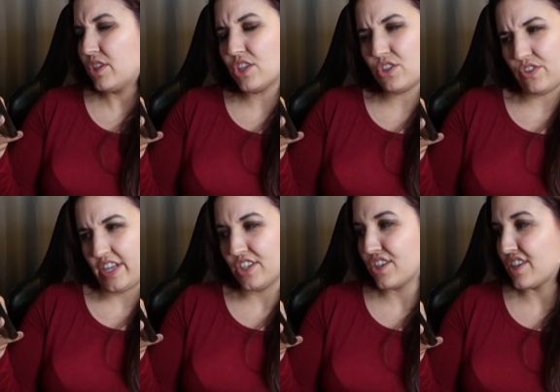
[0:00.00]
which is
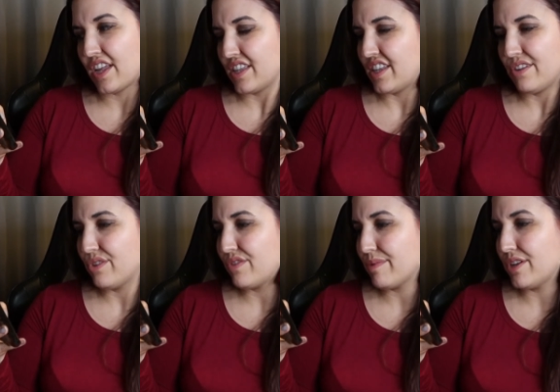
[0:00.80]
strange because it
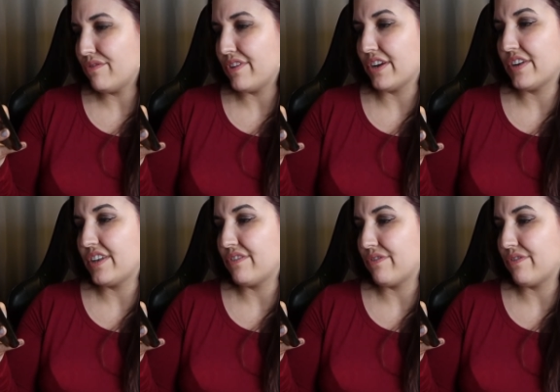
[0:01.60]
was spelled very